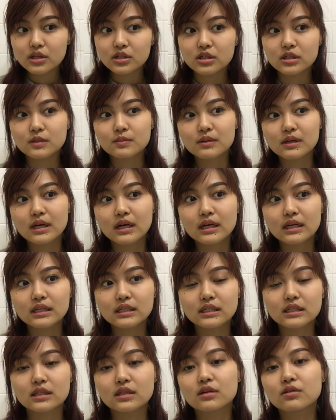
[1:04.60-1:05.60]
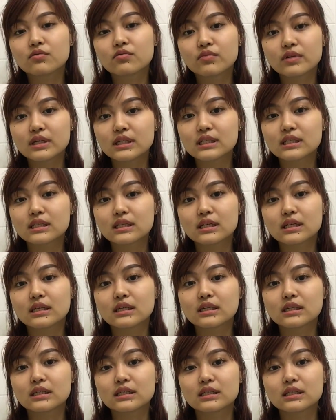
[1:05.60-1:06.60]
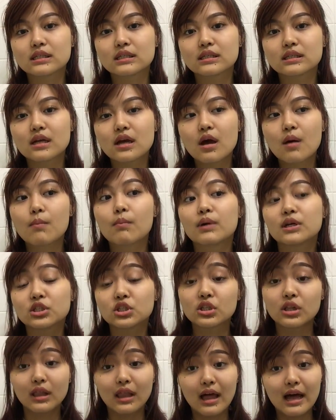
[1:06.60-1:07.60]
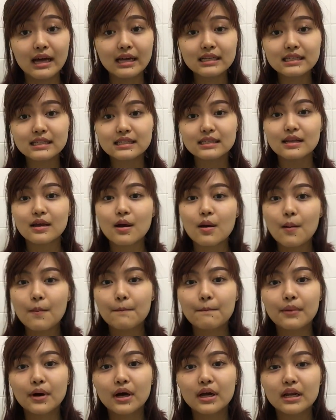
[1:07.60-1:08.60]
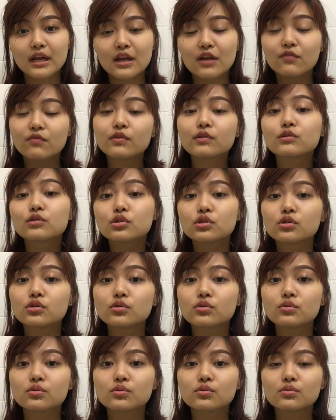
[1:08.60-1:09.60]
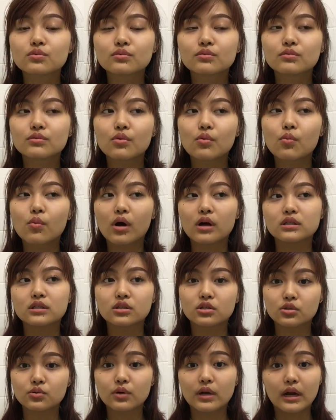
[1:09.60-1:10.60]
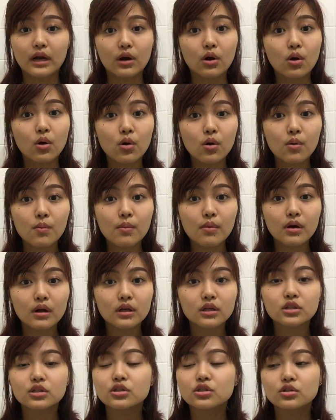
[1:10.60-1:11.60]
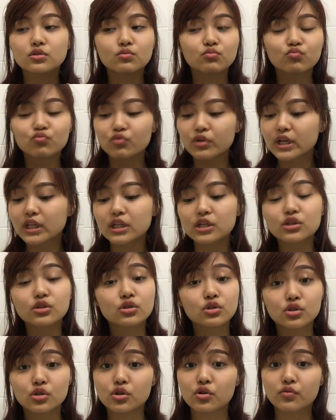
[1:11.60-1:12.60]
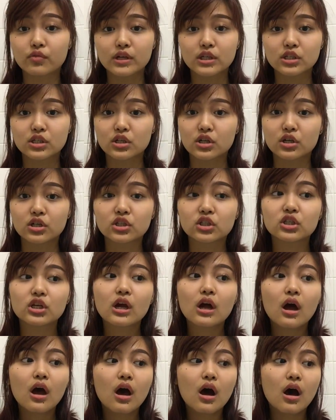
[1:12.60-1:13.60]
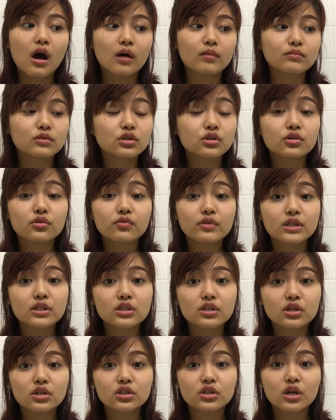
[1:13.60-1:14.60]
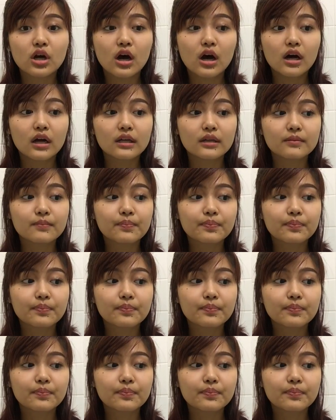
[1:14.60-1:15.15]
just because the risk is much less. But if you do want to do it at home, really do your research. Do your research on